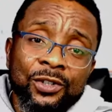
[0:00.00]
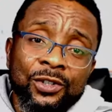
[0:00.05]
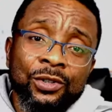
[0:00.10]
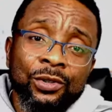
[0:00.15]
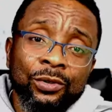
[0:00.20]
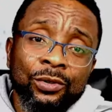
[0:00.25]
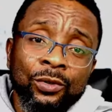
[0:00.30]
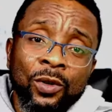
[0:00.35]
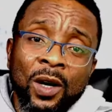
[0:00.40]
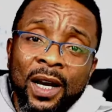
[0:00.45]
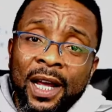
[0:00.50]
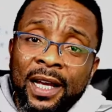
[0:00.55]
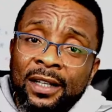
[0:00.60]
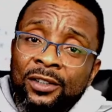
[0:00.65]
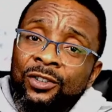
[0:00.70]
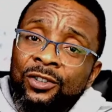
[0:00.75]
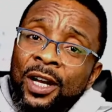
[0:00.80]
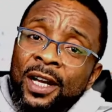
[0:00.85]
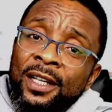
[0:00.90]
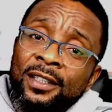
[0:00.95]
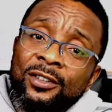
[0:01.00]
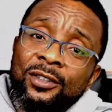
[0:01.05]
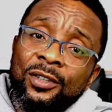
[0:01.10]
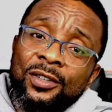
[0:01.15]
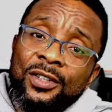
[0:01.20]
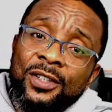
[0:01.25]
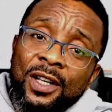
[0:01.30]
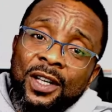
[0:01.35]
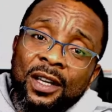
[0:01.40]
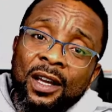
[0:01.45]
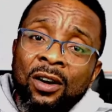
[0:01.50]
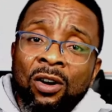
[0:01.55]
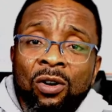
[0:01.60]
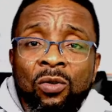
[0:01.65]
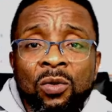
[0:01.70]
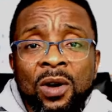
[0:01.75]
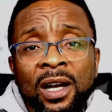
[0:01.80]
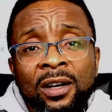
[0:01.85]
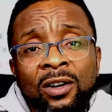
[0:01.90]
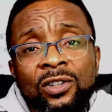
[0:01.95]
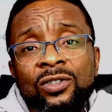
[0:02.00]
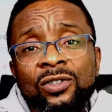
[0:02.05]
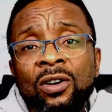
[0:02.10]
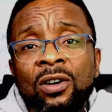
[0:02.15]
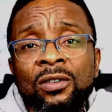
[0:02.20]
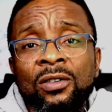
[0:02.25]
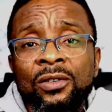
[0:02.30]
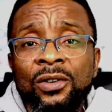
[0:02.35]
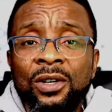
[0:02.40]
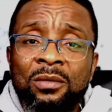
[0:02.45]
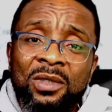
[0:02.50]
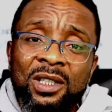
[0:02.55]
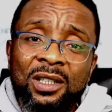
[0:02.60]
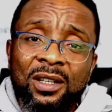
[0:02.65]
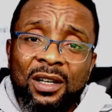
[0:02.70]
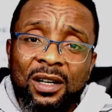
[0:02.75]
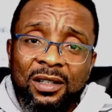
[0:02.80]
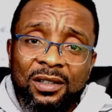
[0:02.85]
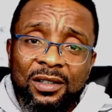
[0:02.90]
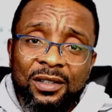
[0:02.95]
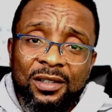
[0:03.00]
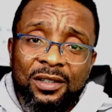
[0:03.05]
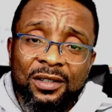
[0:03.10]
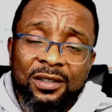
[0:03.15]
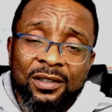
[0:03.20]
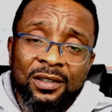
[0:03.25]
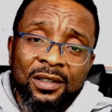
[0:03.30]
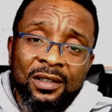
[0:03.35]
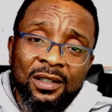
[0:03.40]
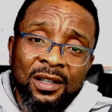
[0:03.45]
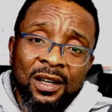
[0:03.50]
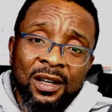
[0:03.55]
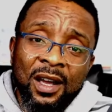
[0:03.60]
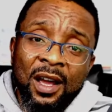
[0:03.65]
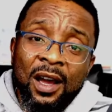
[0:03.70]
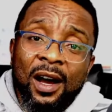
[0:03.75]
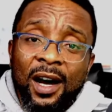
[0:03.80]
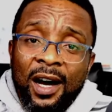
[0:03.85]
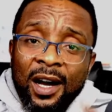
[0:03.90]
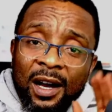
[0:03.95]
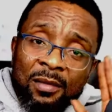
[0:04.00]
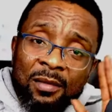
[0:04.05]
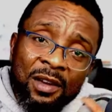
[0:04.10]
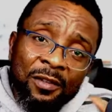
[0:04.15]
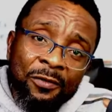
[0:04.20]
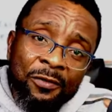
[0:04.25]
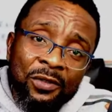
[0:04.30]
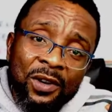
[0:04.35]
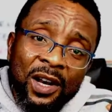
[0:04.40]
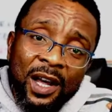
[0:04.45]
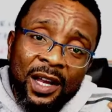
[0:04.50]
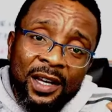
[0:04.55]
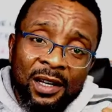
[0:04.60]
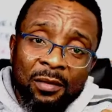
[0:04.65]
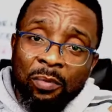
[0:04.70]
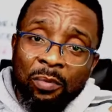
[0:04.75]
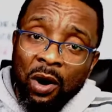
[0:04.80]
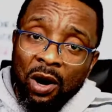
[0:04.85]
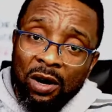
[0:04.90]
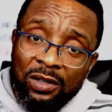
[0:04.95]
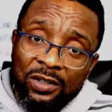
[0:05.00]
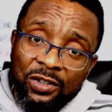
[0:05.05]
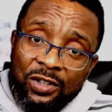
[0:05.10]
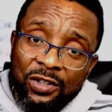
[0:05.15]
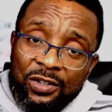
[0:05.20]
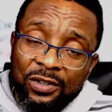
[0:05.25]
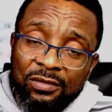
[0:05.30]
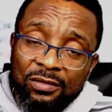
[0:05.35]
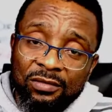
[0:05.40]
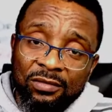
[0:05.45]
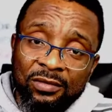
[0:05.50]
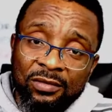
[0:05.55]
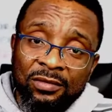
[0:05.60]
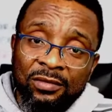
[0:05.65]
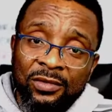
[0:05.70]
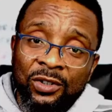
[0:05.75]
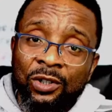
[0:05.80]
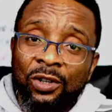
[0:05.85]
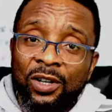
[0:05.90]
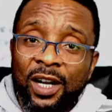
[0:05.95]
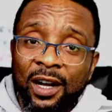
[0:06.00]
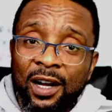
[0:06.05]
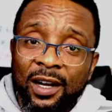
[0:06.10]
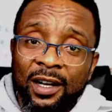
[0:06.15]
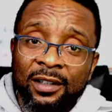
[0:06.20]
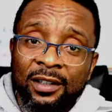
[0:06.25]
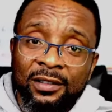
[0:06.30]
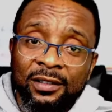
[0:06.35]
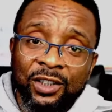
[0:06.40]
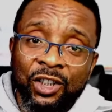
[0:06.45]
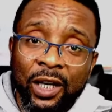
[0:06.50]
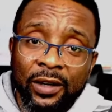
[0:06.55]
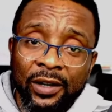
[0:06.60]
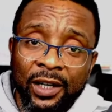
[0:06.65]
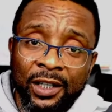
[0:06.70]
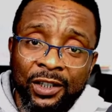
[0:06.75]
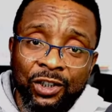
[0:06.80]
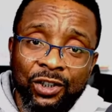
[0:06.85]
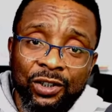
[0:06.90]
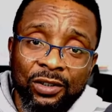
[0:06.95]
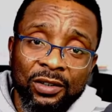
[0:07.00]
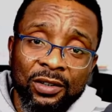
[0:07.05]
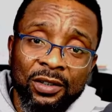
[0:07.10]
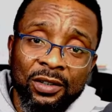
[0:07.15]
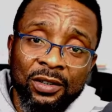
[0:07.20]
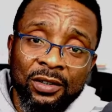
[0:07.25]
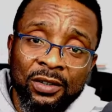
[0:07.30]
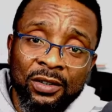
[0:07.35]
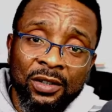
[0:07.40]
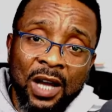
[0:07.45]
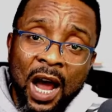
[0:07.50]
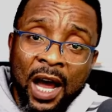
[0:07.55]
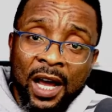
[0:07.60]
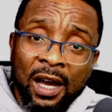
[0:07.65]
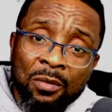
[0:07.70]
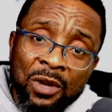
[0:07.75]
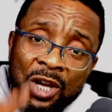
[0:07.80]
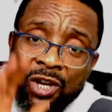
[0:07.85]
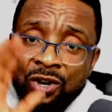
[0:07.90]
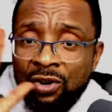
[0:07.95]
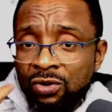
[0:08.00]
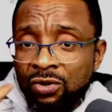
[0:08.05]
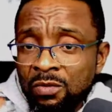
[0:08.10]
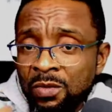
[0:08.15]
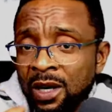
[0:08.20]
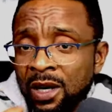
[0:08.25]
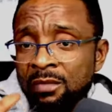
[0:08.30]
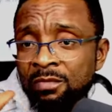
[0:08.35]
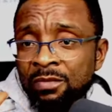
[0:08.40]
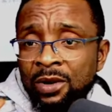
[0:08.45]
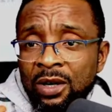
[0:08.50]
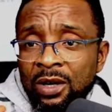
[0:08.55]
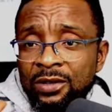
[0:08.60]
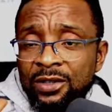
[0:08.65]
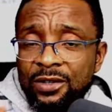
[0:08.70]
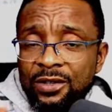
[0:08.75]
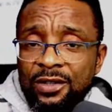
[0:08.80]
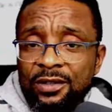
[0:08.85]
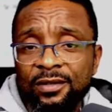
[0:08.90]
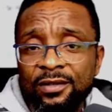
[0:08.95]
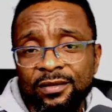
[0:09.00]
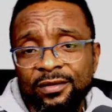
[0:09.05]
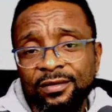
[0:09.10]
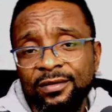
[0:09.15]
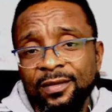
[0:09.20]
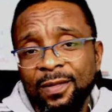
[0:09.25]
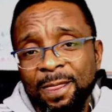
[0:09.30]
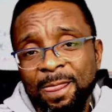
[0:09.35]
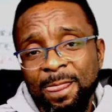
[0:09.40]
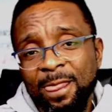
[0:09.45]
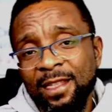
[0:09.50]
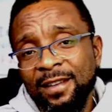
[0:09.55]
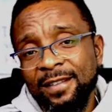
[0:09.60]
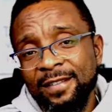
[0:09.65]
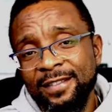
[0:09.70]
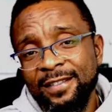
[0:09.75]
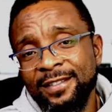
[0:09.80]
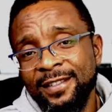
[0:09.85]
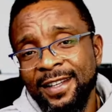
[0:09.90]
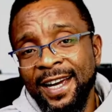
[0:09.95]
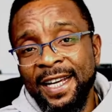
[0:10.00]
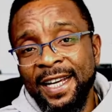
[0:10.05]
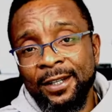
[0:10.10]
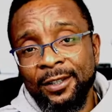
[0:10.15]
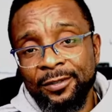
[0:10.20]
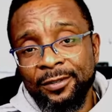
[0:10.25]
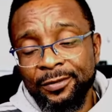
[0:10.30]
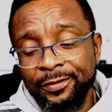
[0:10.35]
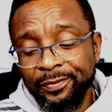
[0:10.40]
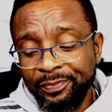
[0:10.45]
too who are like trying to say, oh, we are not all criminals. I am a Fulani, but you know that challenge. I am a Yoruba, but kind of.